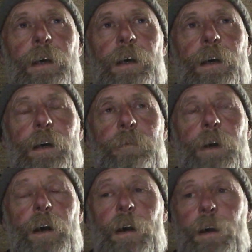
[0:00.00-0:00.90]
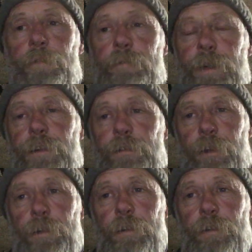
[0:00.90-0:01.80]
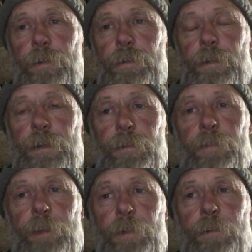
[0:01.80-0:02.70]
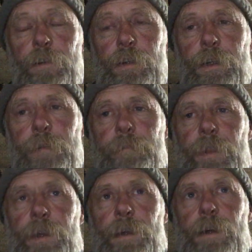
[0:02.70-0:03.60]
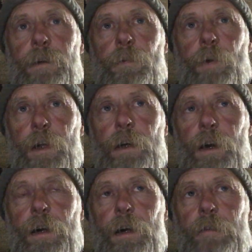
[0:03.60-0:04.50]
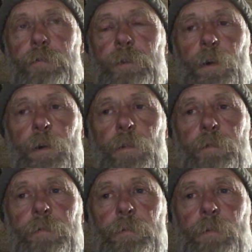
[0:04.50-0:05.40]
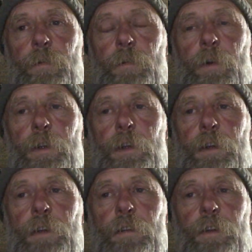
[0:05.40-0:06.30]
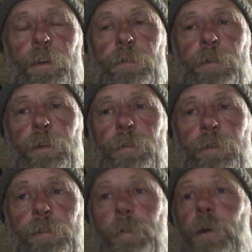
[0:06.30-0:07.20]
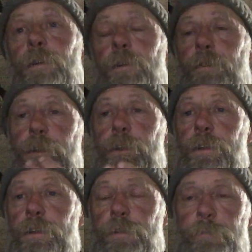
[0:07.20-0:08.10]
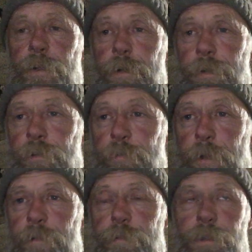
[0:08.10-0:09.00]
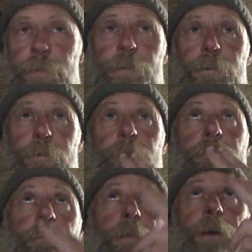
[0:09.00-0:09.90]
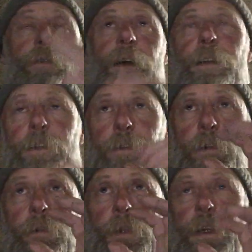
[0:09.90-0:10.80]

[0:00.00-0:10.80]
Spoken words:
a half ring soliton is essentially one half of what you can do if you're a smoker and you're good at blowing smoke rings. You can puff out these little